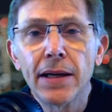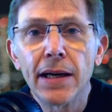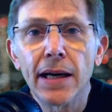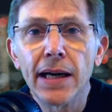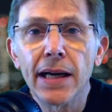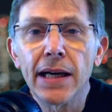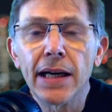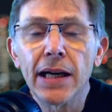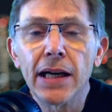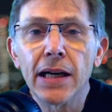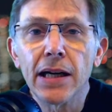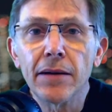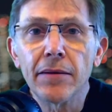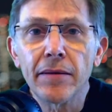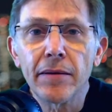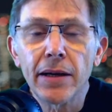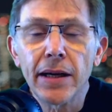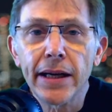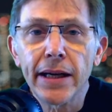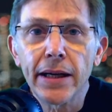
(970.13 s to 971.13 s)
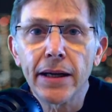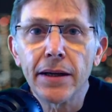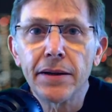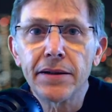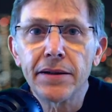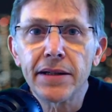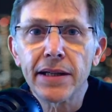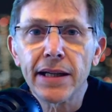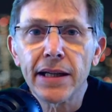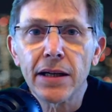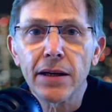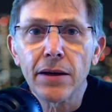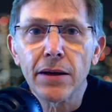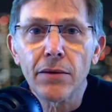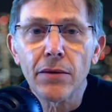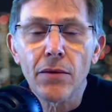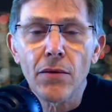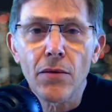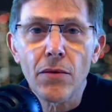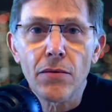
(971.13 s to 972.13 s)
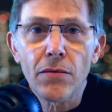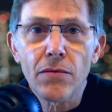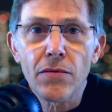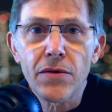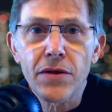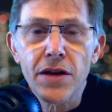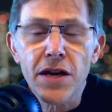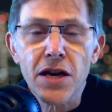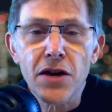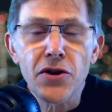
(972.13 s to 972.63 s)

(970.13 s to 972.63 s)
And the